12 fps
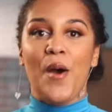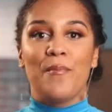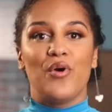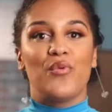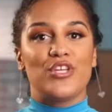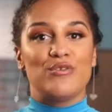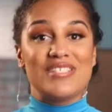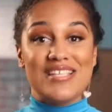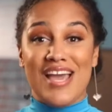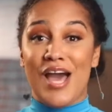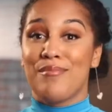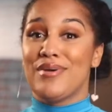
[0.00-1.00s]
But when you see
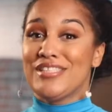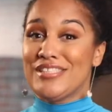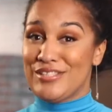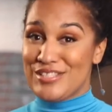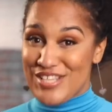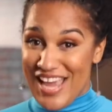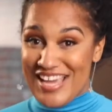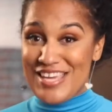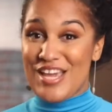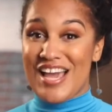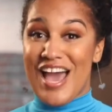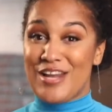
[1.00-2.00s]
how much they're
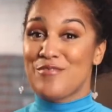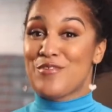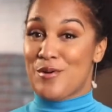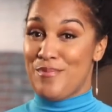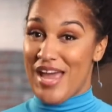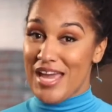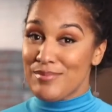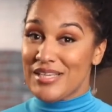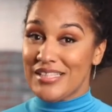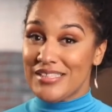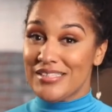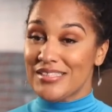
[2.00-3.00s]
taking out of your
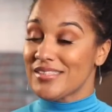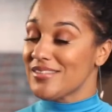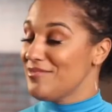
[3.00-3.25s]
payments,